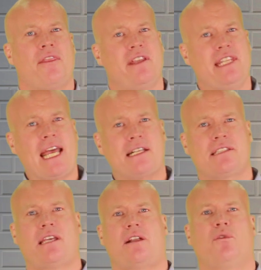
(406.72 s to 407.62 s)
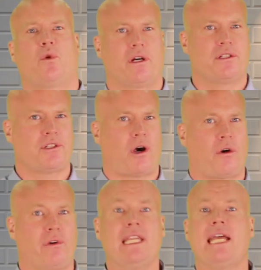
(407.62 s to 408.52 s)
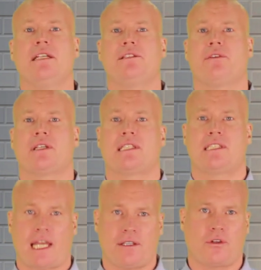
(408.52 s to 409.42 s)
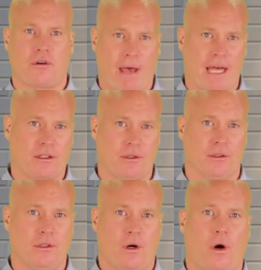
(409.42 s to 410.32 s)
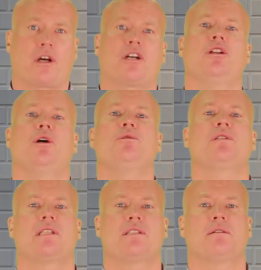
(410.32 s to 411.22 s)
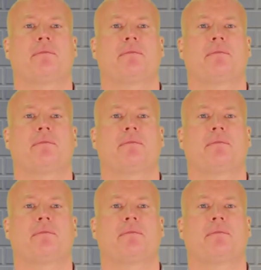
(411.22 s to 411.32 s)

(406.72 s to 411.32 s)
The next set of words are related to the set grammatical or closed system